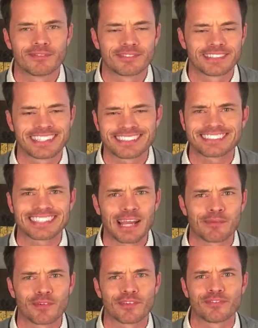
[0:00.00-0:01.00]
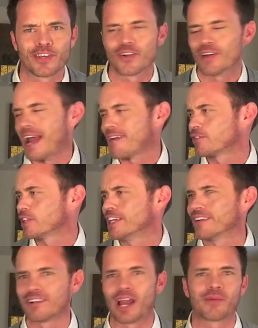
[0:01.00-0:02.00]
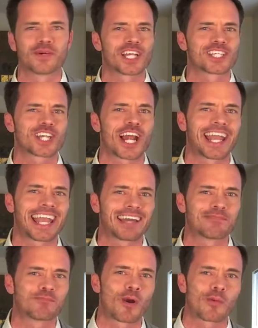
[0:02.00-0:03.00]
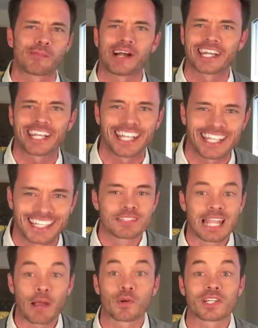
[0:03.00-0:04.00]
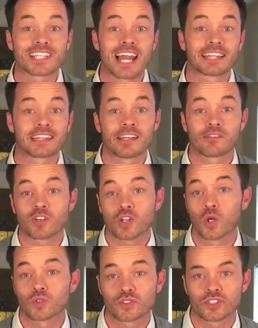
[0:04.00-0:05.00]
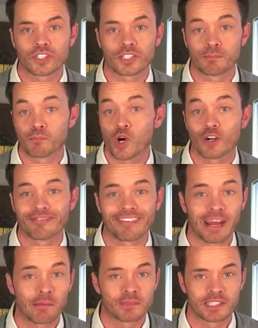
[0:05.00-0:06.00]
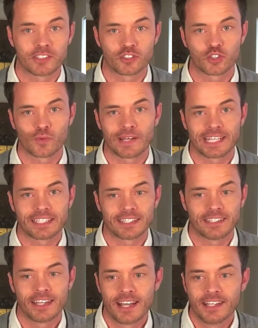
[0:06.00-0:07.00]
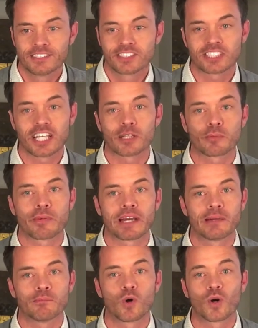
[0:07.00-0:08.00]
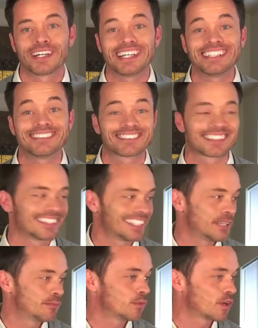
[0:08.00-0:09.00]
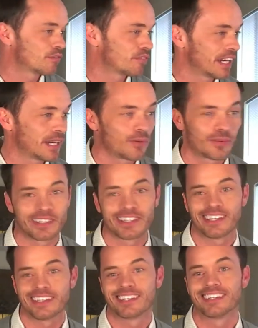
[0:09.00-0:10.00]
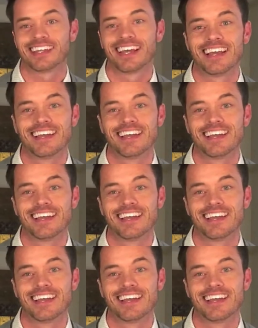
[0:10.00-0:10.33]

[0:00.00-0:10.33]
This time of year, every year, I wish I had more money. I wish I lived closer to more families so I could celebrate more easily and more frequently and